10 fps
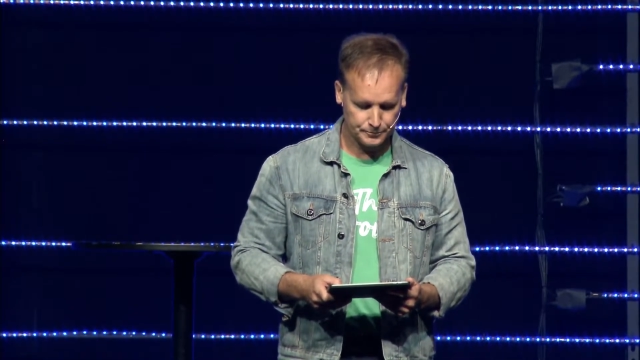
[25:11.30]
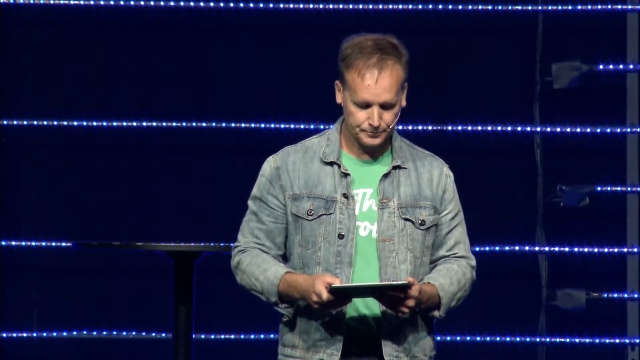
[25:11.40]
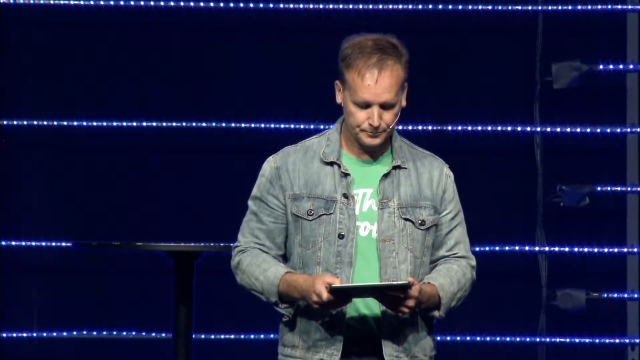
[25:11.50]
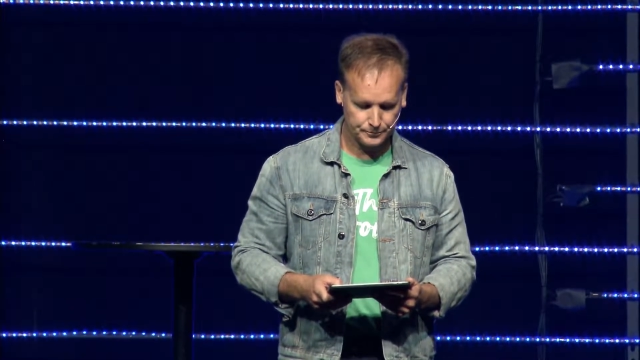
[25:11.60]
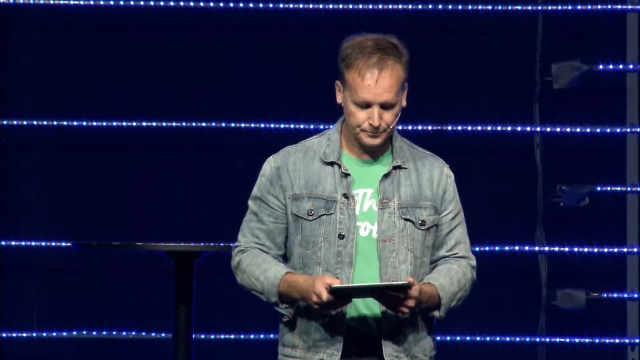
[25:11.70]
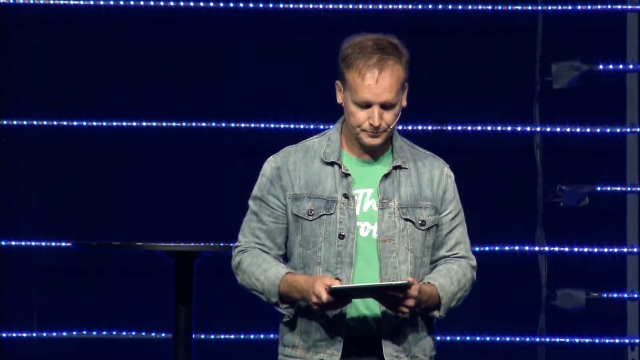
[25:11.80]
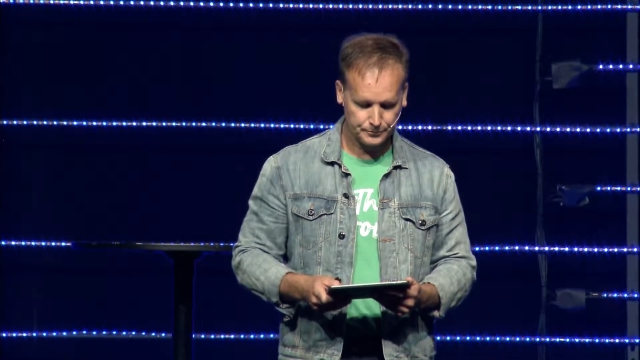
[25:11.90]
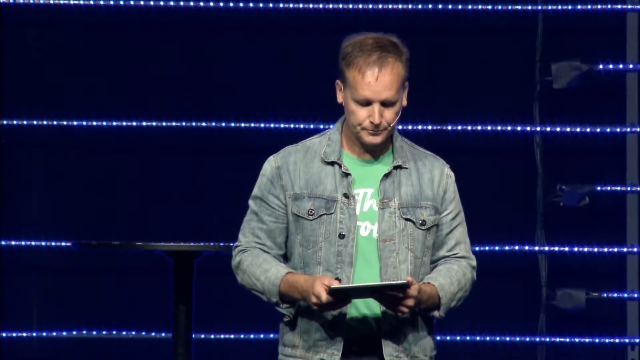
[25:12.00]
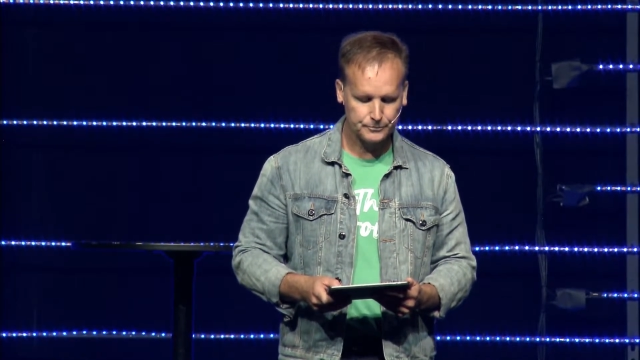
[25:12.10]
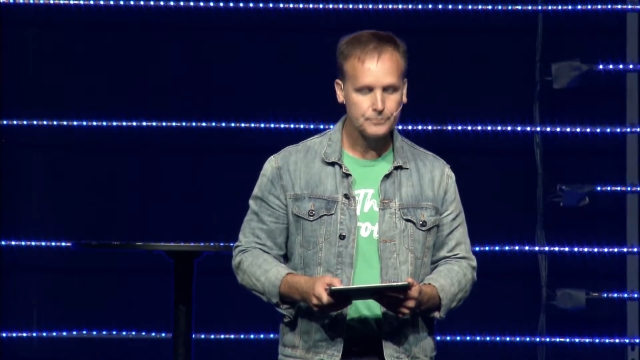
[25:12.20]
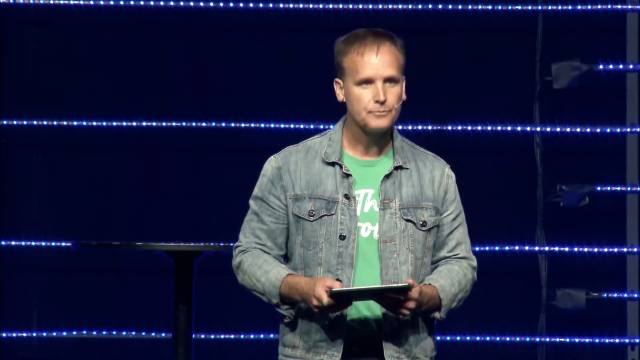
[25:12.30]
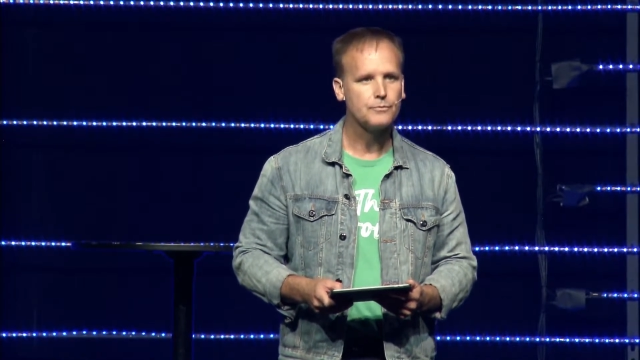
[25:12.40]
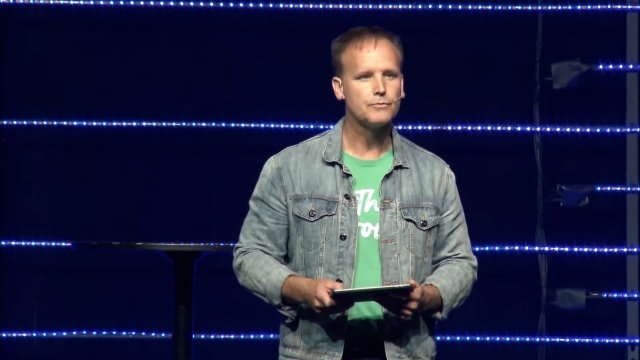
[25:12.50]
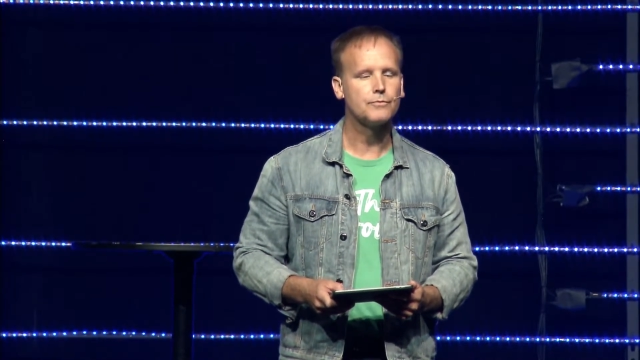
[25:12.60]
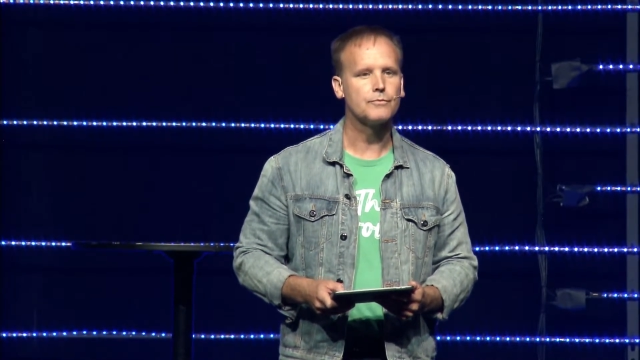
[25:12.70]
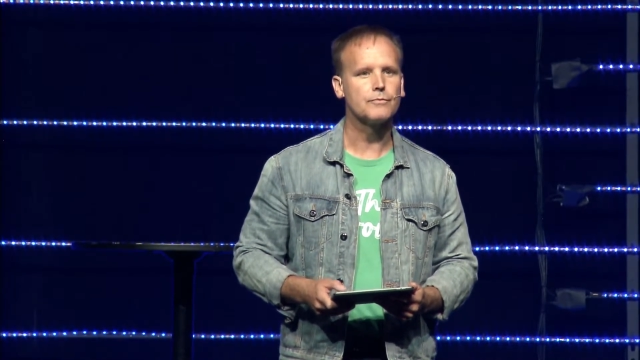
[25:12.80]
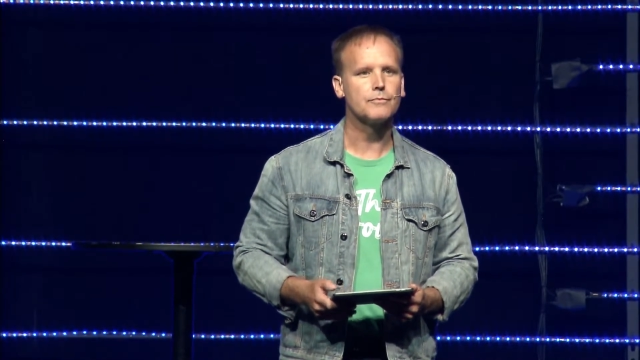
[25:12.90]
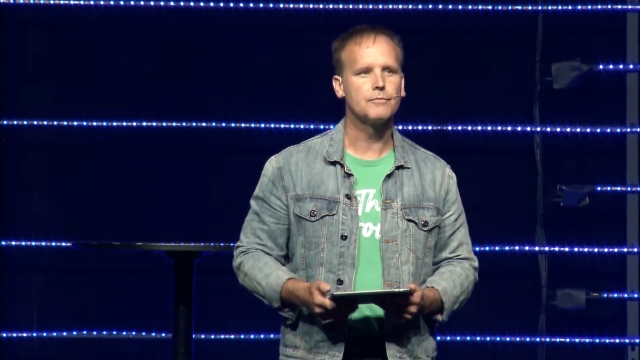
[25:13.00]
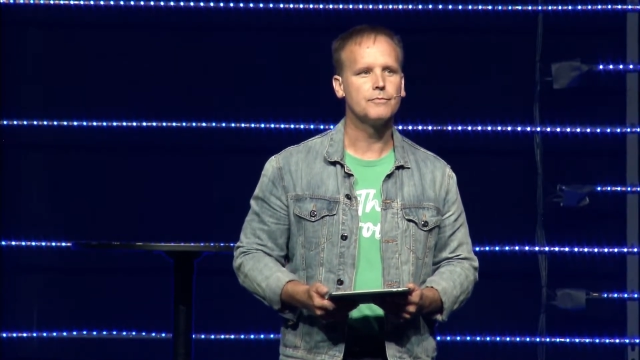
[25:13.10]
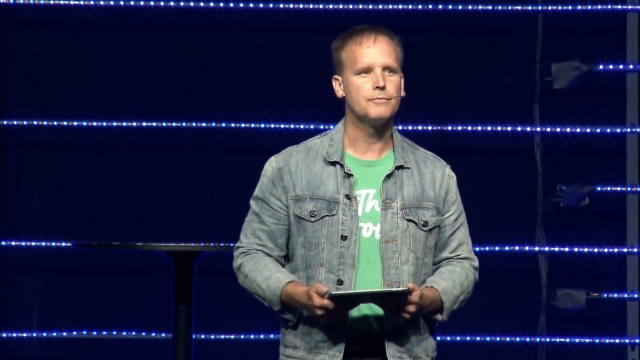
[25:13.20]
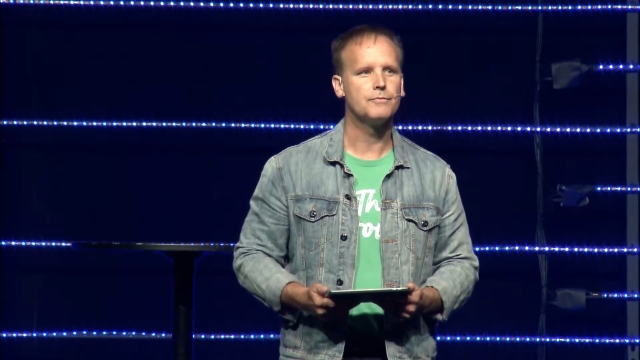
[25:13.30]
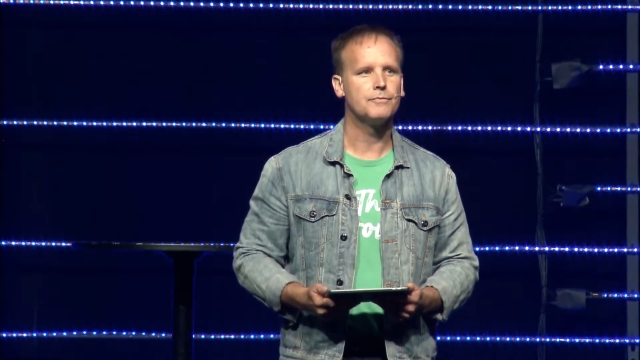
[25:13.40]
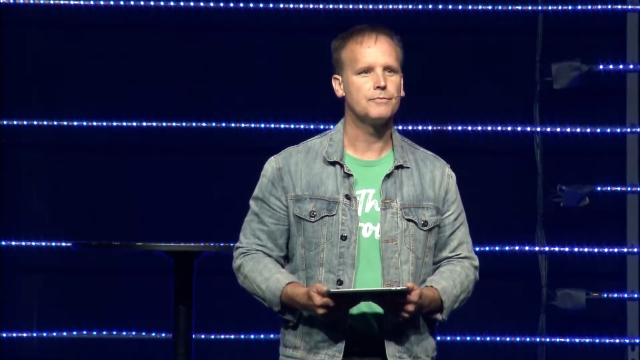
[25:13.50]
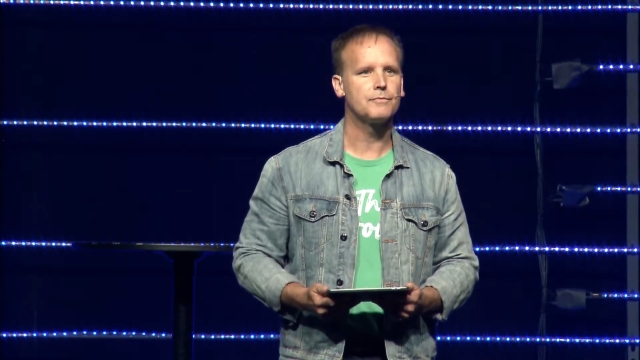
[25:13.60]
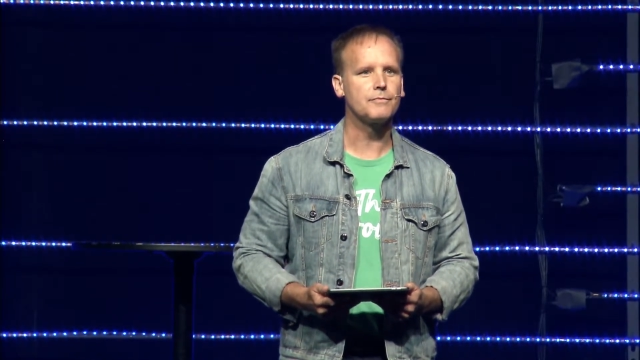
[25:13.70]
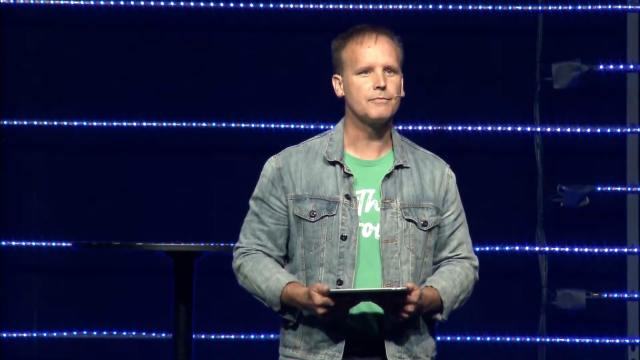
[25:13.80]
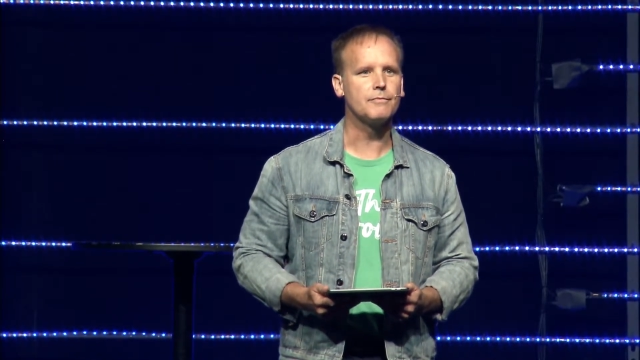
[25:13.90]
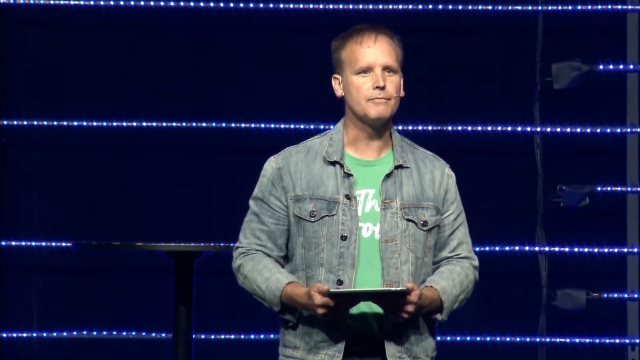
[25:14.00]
[no speech]